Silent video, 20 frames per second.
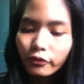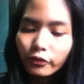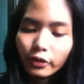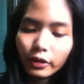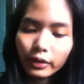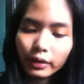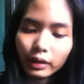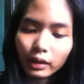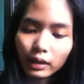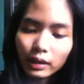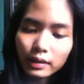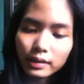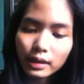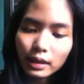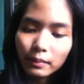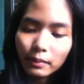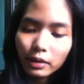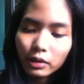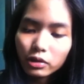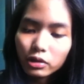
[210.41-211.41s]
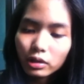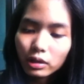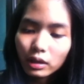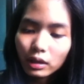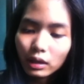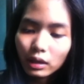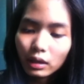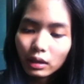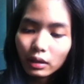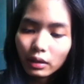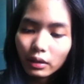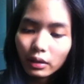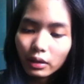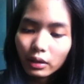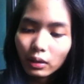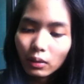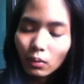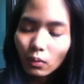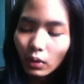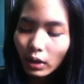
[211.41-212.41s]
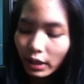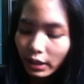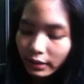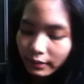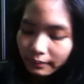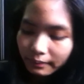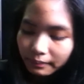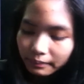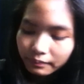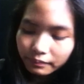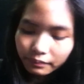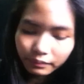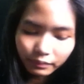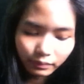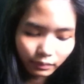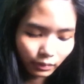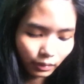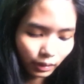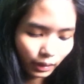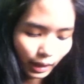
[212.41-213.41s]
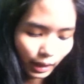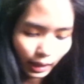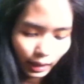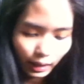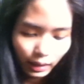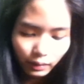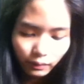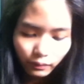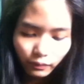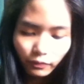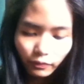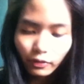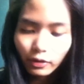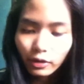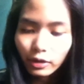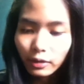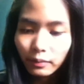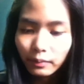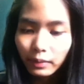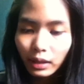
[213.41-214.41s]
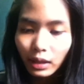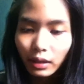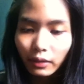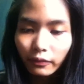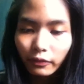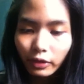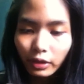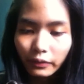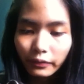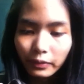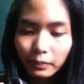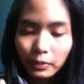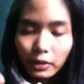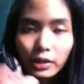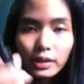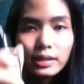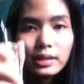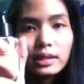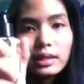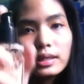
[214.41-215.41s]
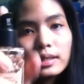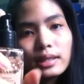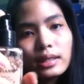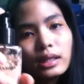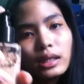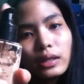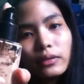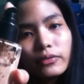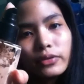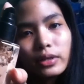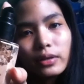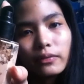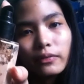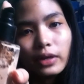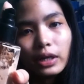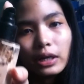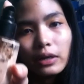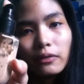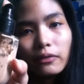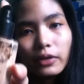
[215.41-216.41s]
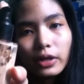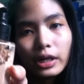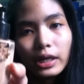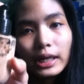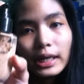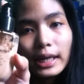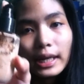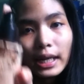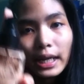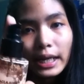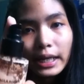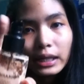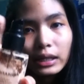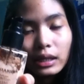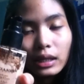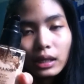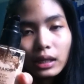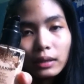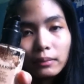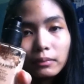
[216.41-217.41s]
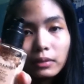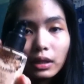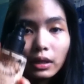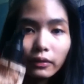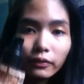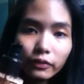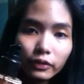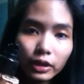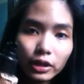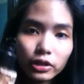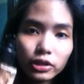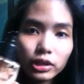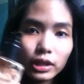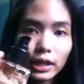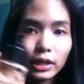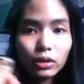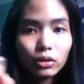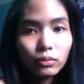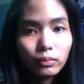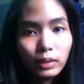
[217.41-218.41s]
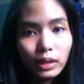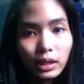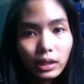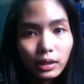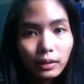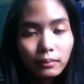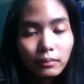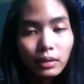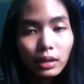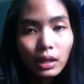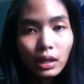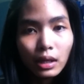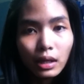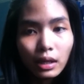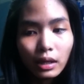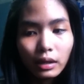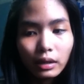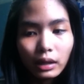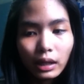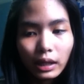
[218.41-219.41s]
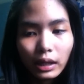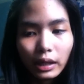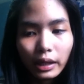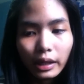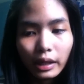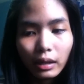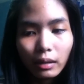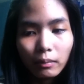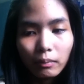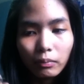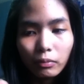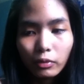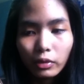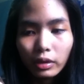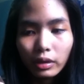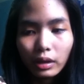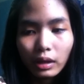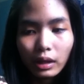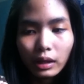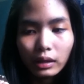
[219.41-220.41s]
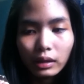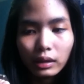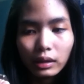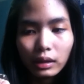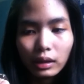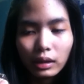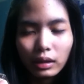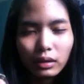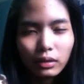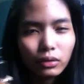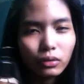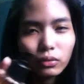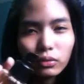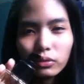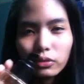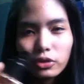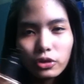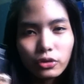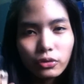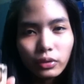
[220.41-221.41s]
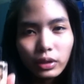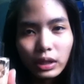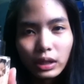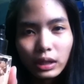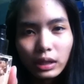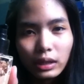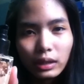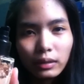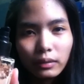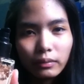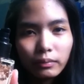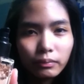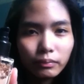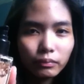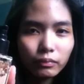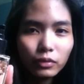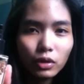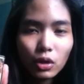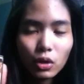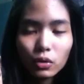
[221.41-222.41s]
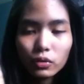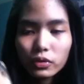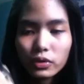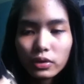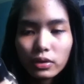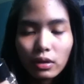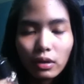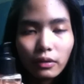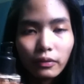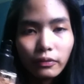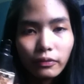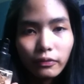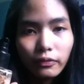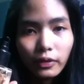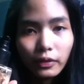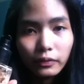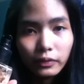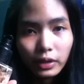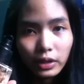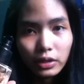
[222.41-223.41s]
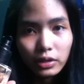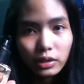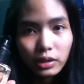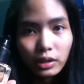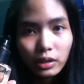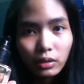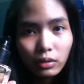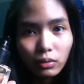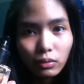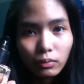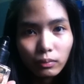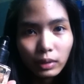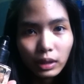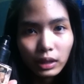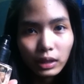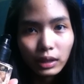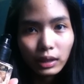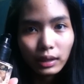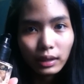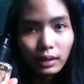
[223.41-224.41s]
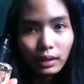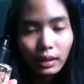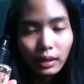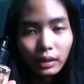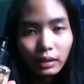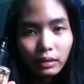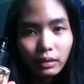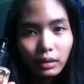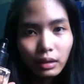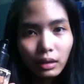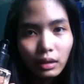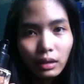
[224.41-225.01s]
For this, I'm actually a 31. Then for Makeup Forever, because this gives a very light coverage, light to medium, I can put, I think, 2 to 3 coats of foundation to make it like